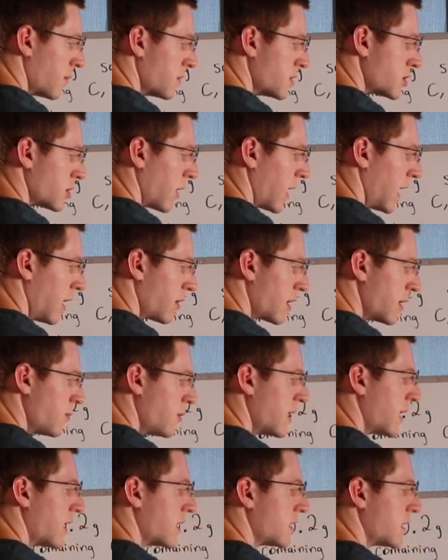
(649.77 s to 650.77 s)
So how can
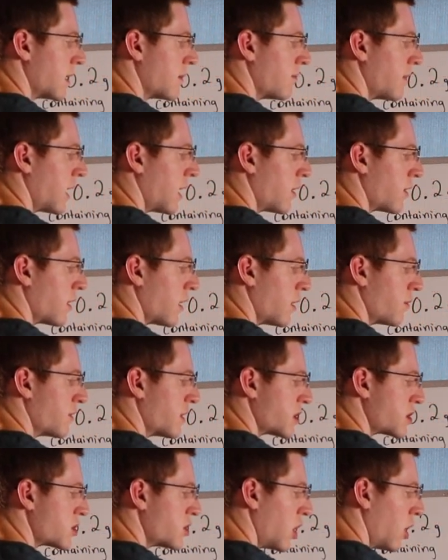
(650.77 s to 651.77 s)
we get the amount of
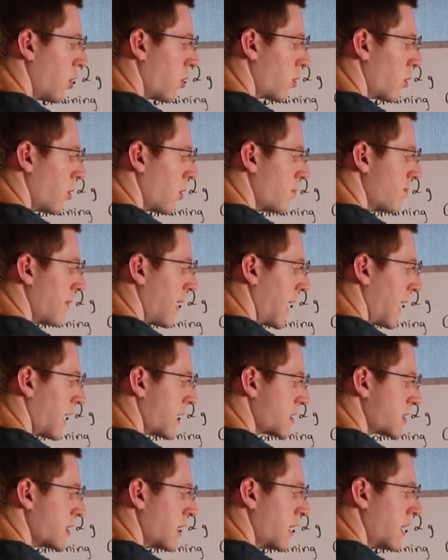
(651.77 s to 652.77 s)
this total
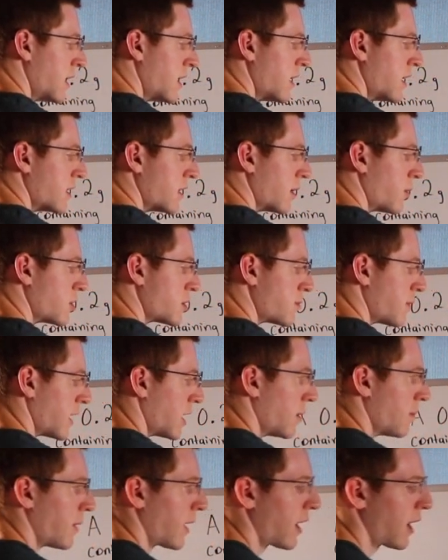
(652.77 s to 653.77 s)
mass that was
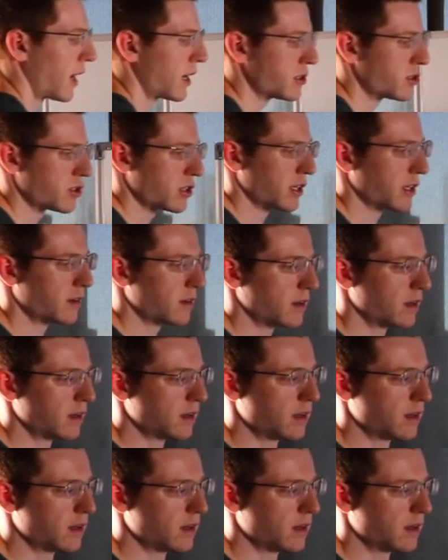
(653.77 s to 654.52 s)
made up by hydrogen?